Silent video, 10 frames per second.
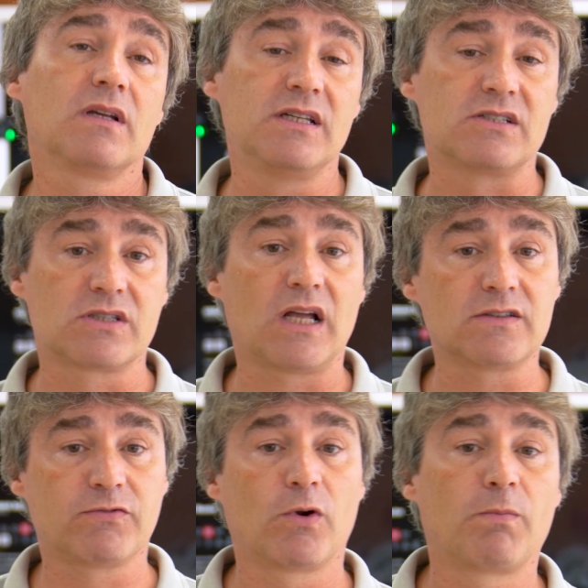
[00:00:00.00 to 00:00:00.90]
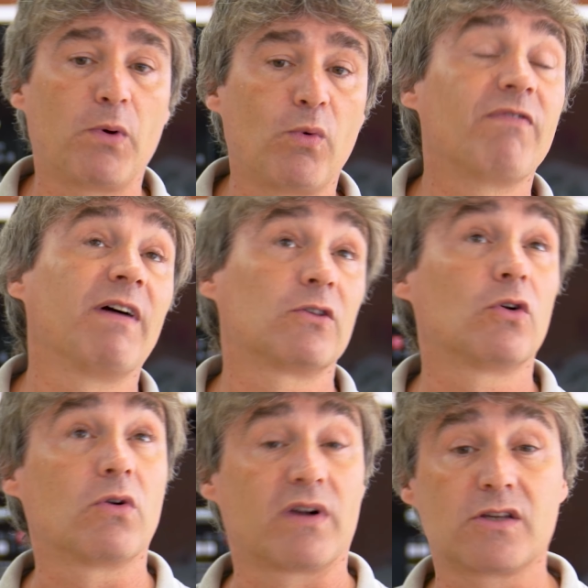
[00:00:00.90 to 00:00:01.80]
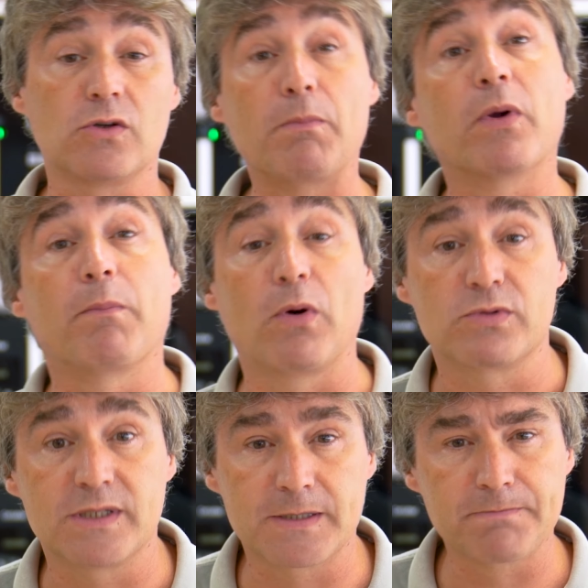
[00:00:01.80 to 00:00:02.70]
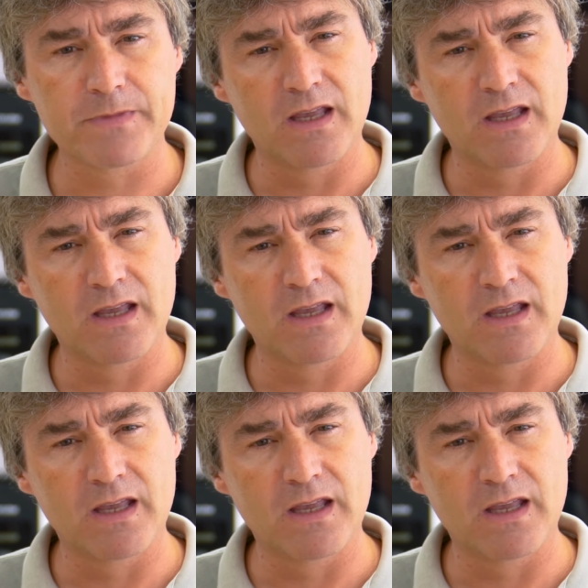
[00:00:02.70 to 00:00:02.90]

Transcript: installed for power factor correction purposes.